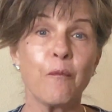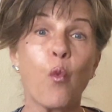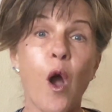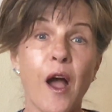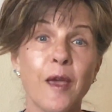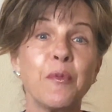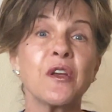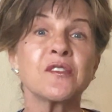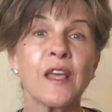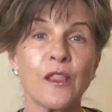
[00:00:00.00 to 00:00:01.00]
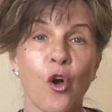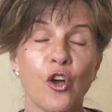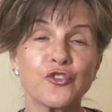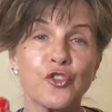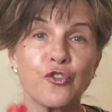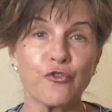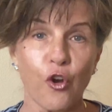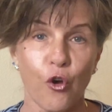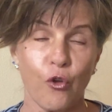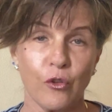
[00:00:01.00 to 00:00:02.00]
Why? Because they lost
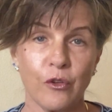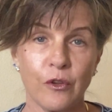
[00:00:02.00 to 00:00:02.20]
control.